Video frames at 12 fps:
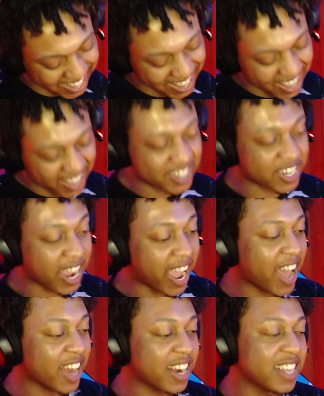
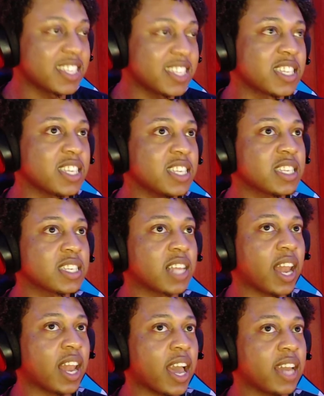child, this is a
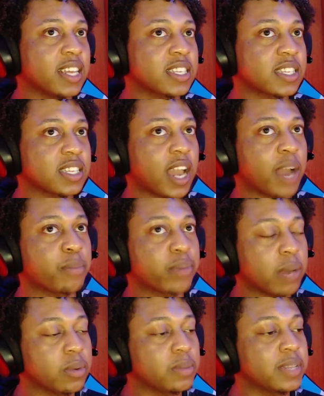lot. That's see, I
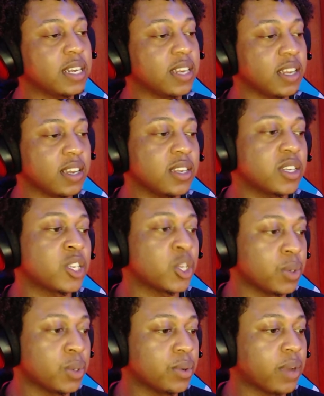probably need
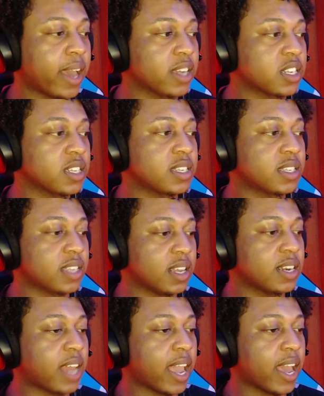to actually sit
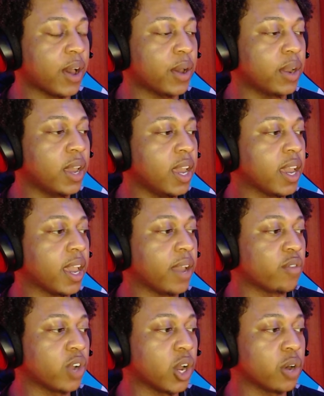down
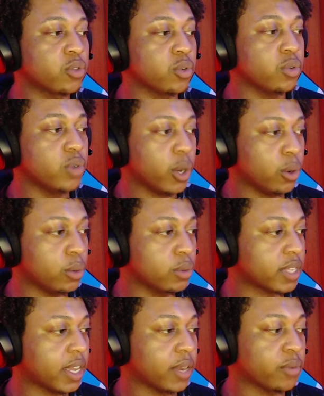and go through notes
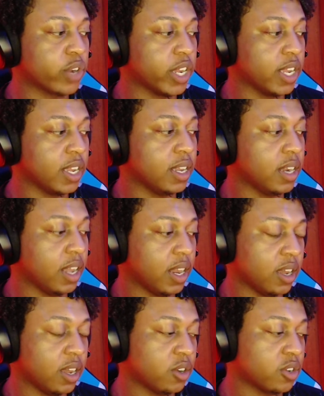and read and
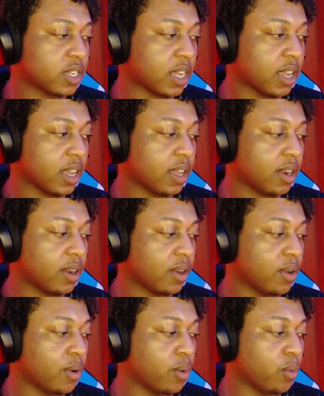understand
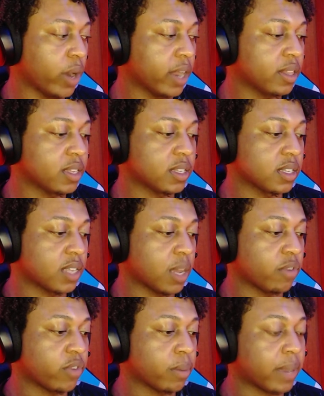where this is coming
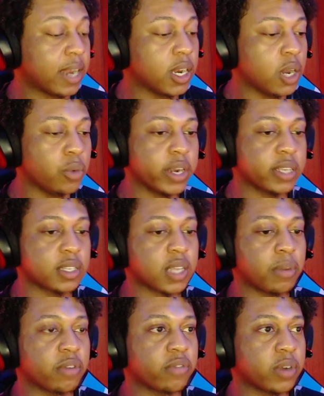from. But I know where it's
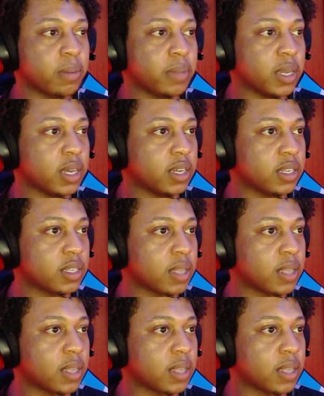coming from, because